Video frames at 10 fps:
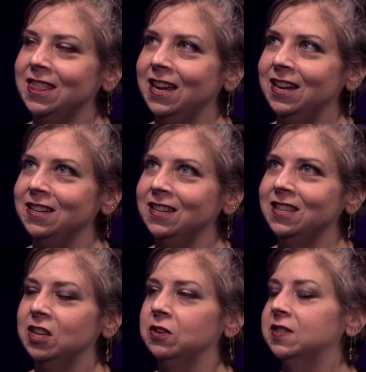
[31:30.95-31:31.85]
that
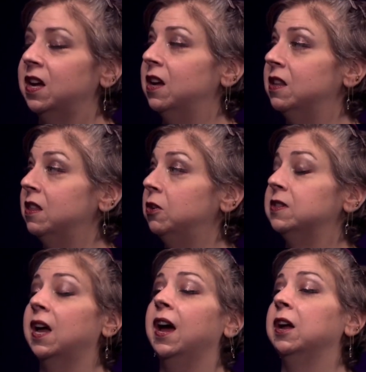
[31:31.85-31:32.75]
there is a there
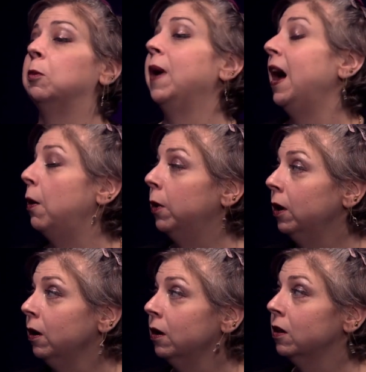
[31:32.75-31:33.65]
is a higher
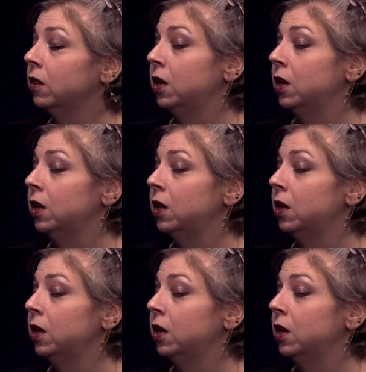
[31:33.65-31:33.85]
power mm-hmm.